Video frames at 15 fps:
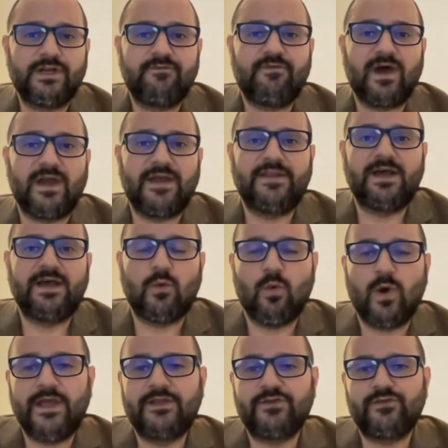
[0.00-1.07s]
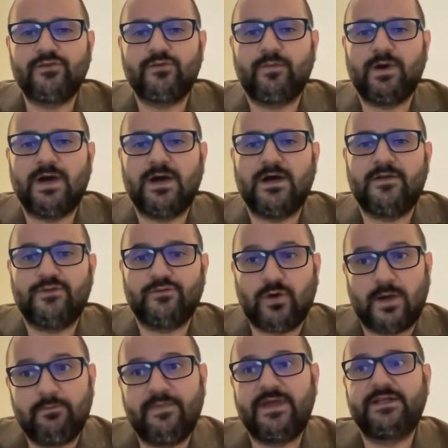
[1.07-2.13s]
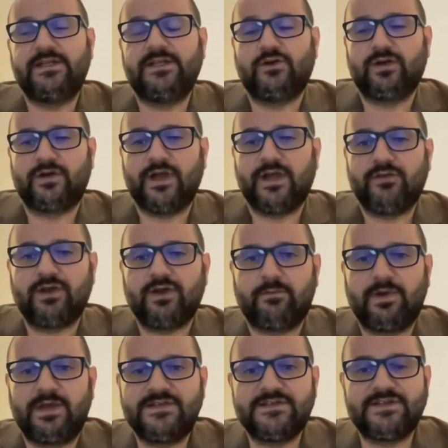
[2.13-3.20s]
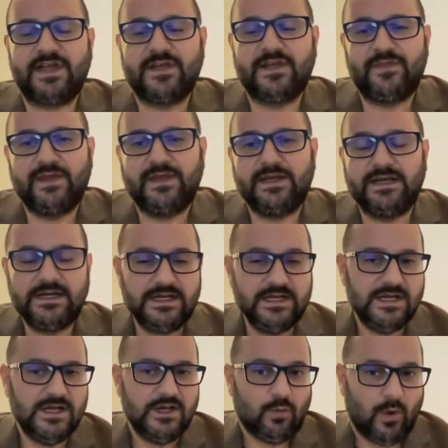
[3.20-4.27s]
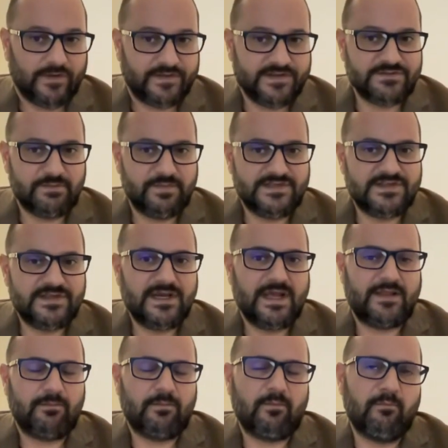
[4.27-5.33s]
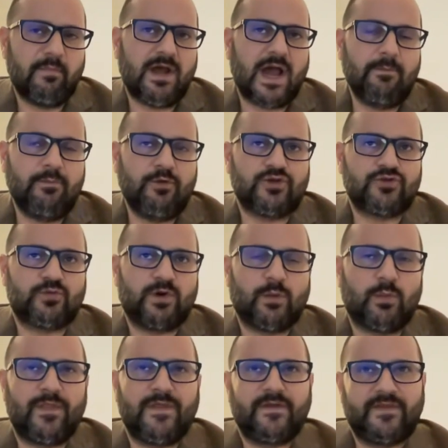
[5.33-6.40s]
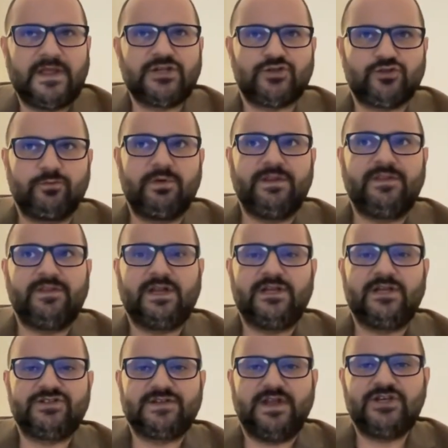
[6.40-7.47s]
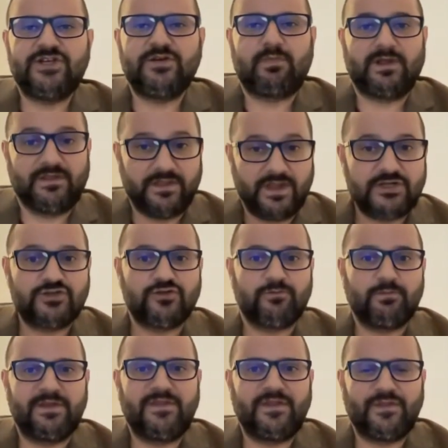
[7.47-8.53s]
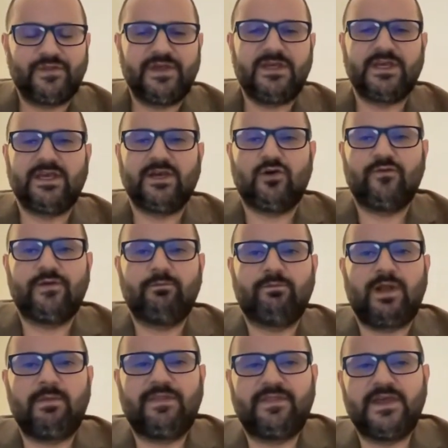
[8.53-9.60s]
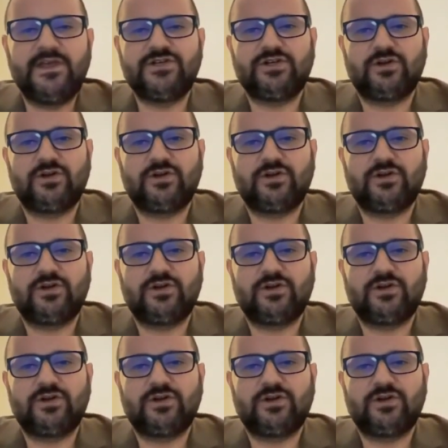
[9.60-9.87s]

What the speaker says: find a way to update it on a regular basis, I think what is missing, and I'm not sure whether that should be in the legislation, but that should be in the thinking of implementation